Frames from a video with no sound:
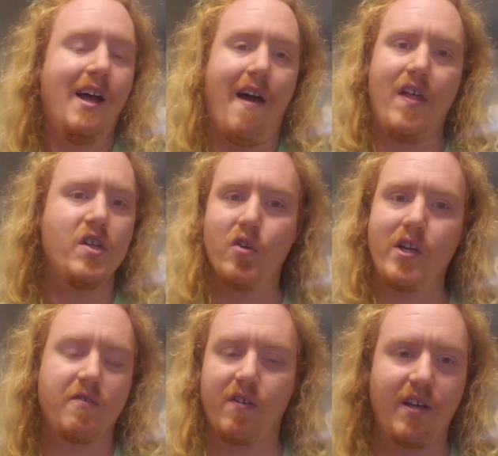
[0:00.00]
and then join
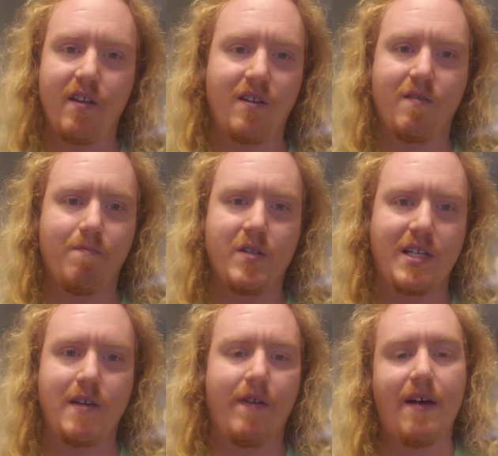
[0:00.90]
us for the other
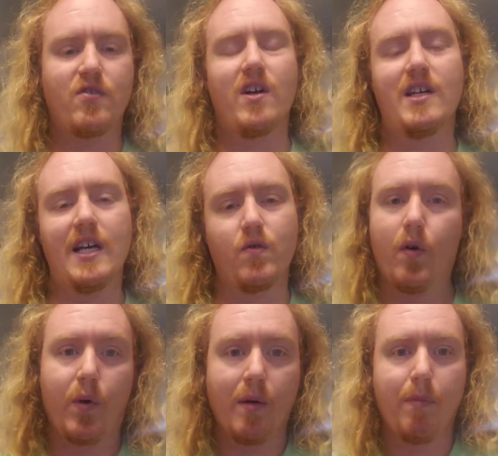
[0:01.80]
65 straight days
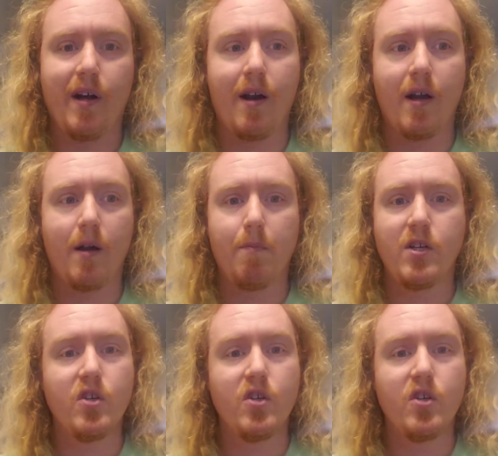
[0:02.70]
where we plan